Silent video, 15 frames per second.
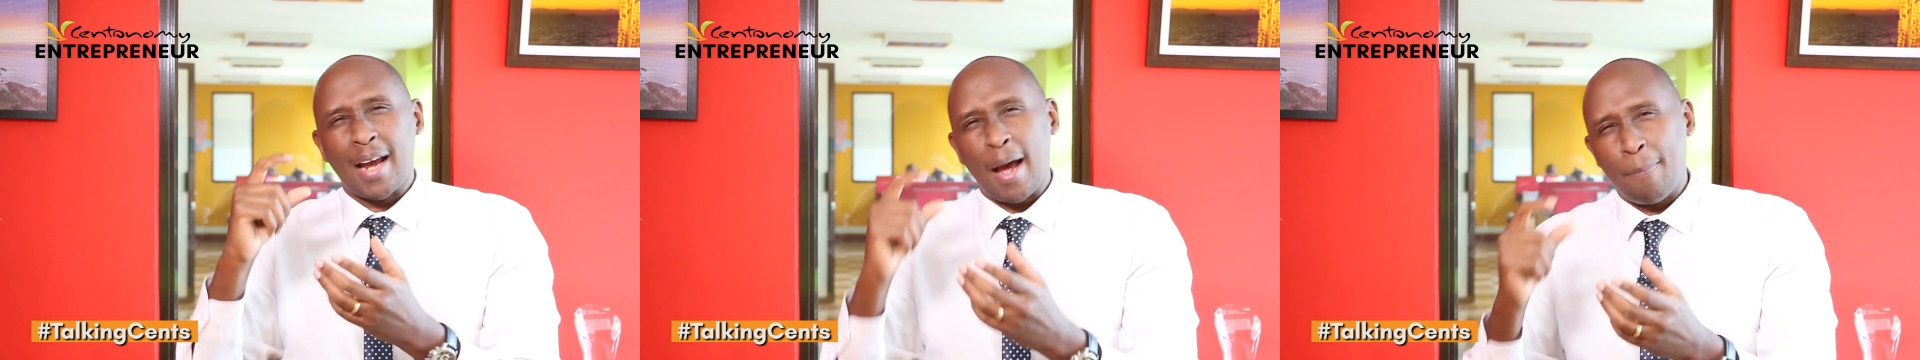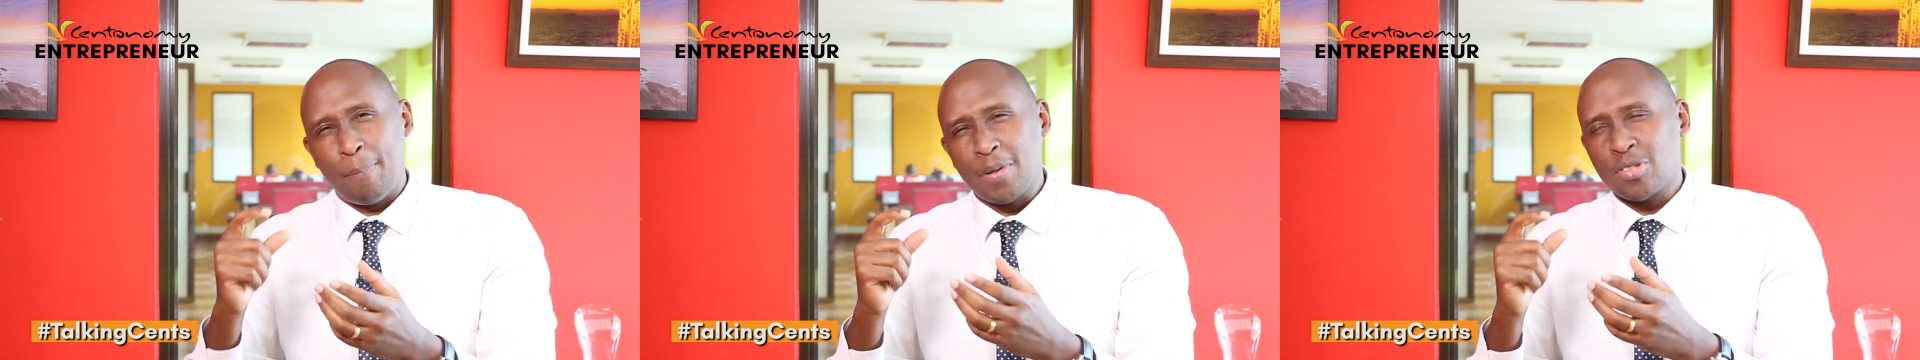
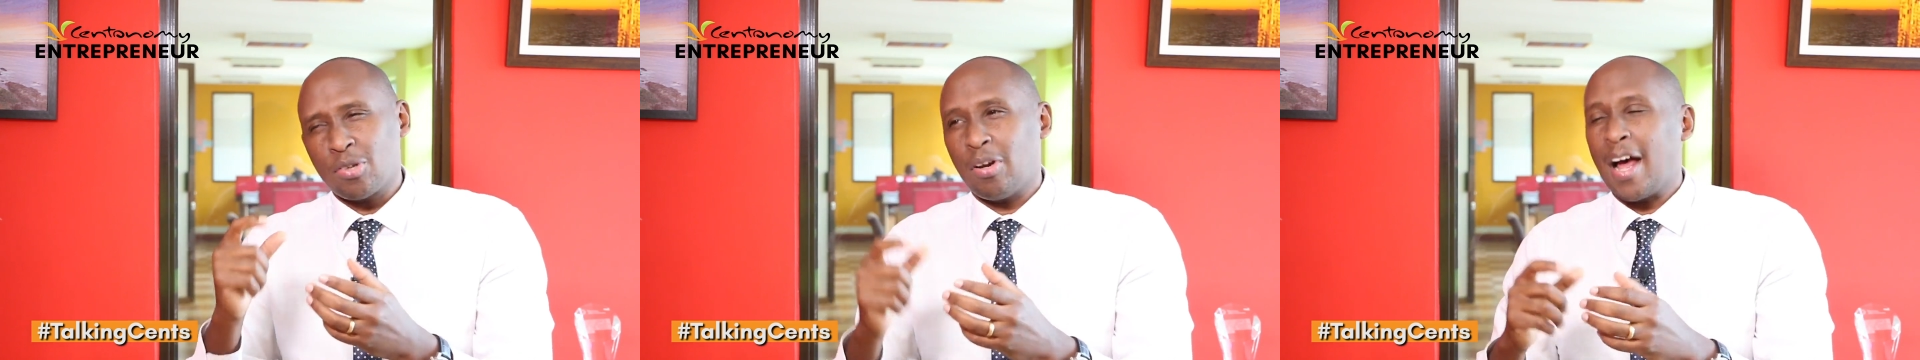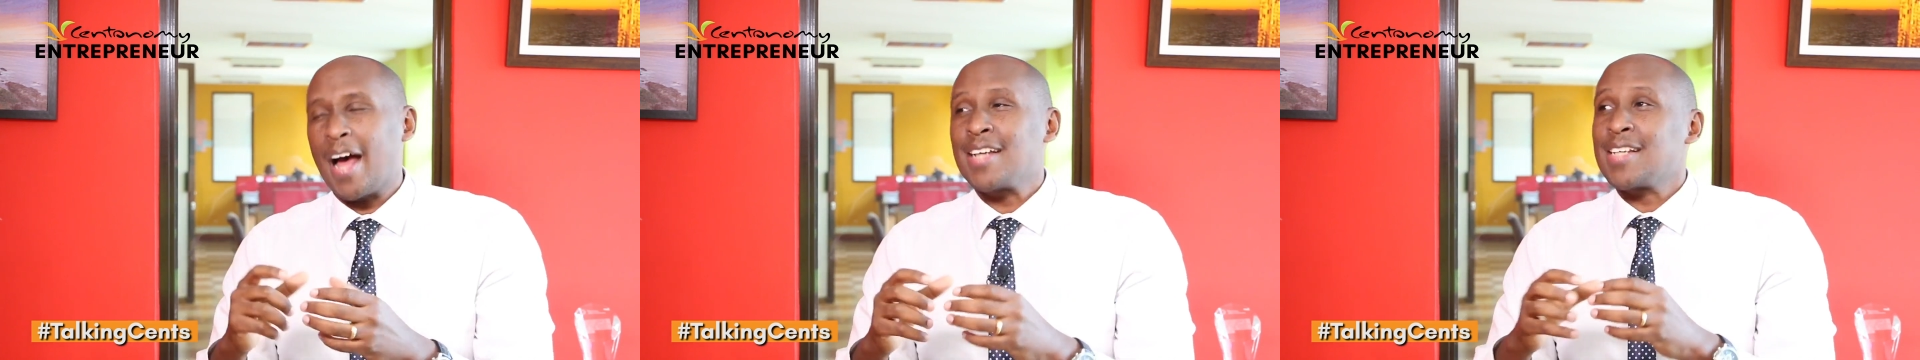
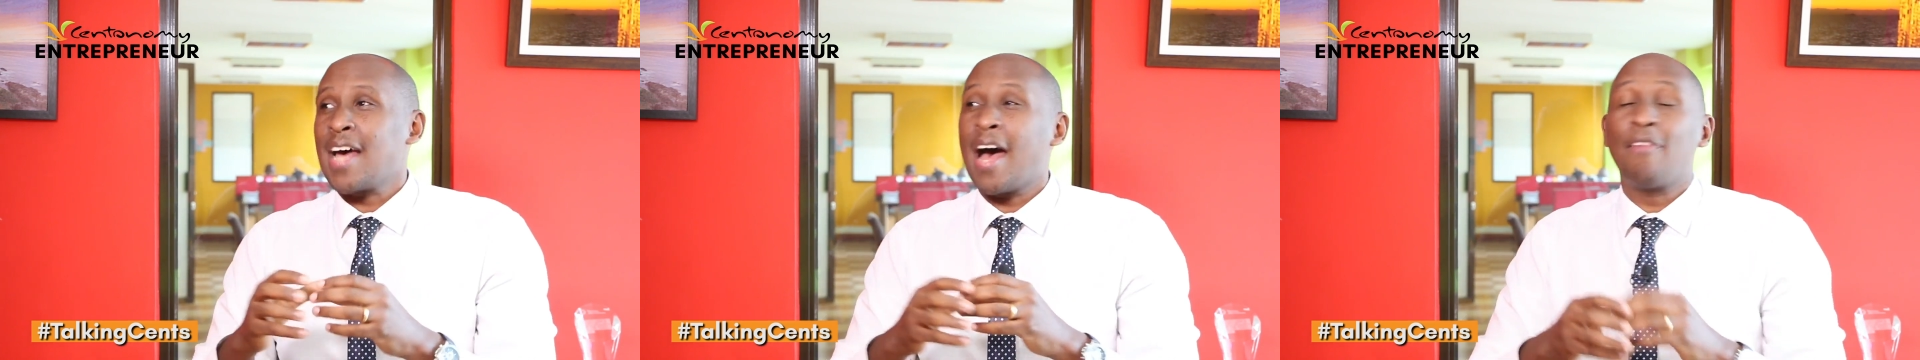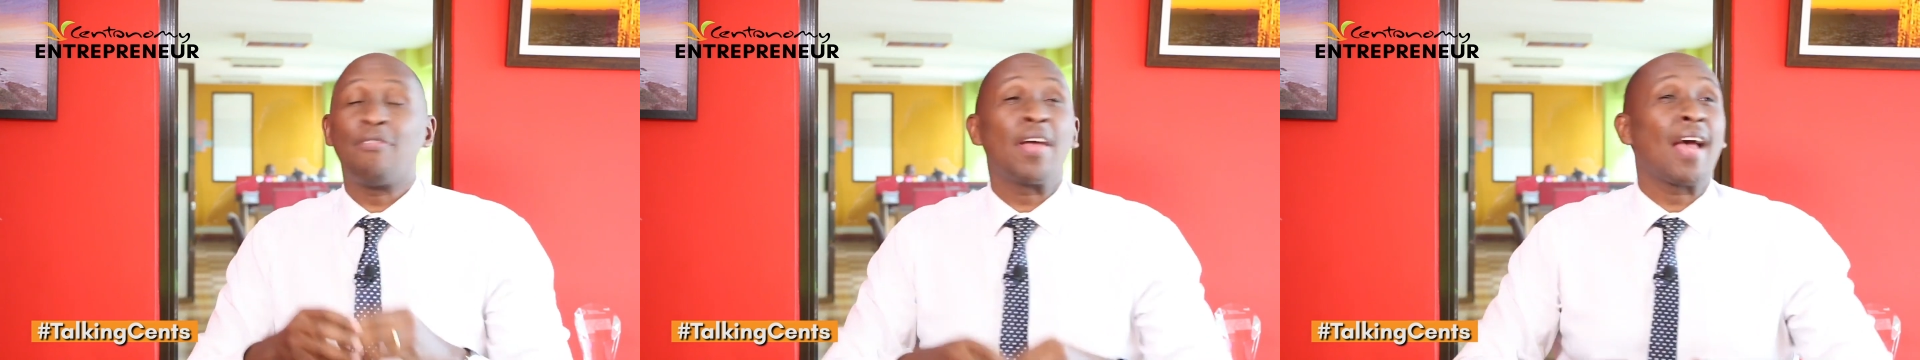capital as
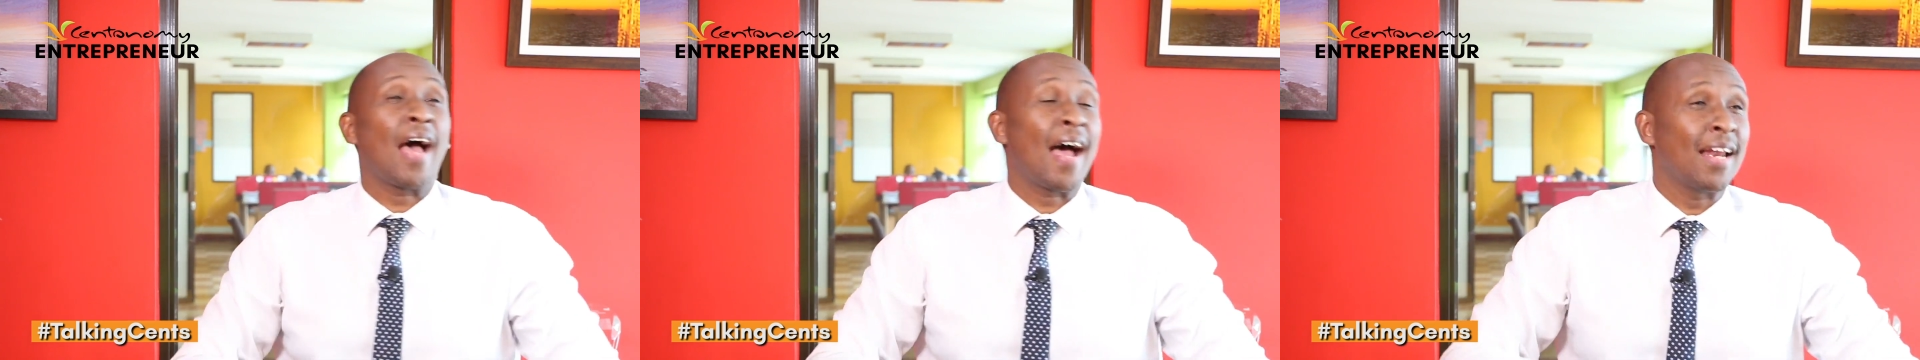having,